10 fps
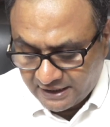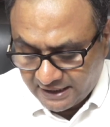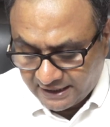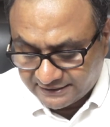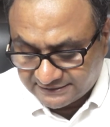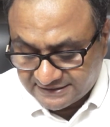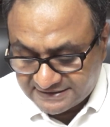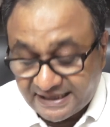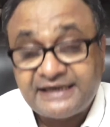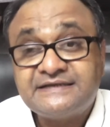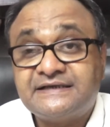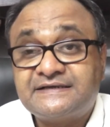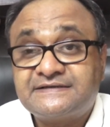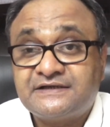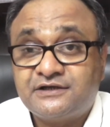And this is
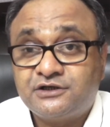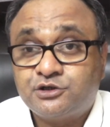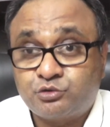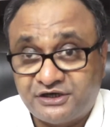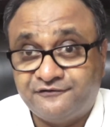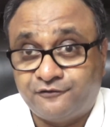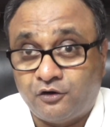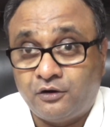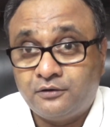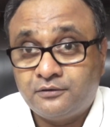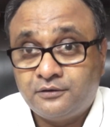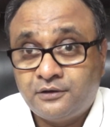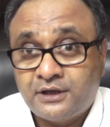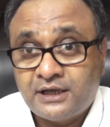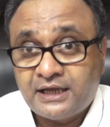9624
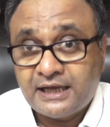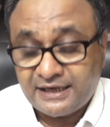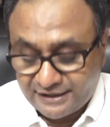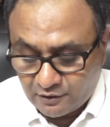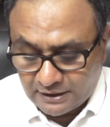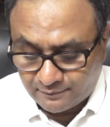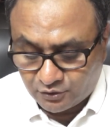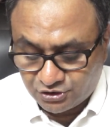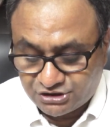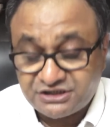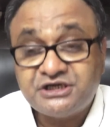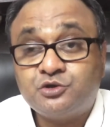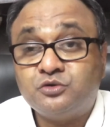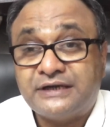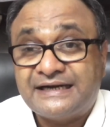and now I am going to change it
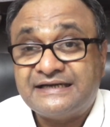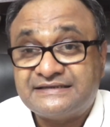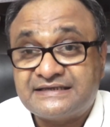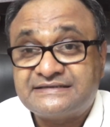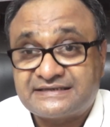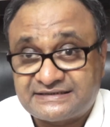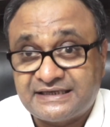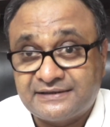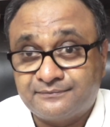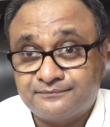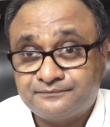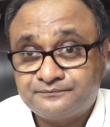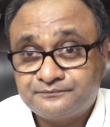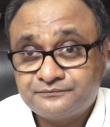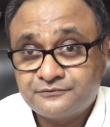to 9616.
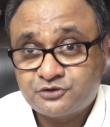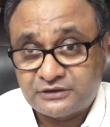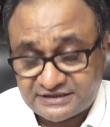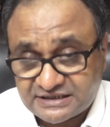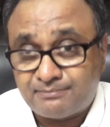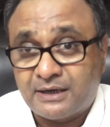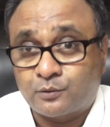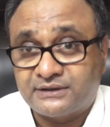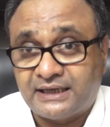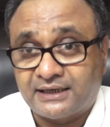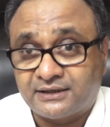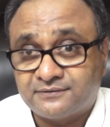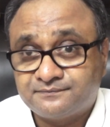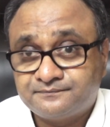So, let us come back with that.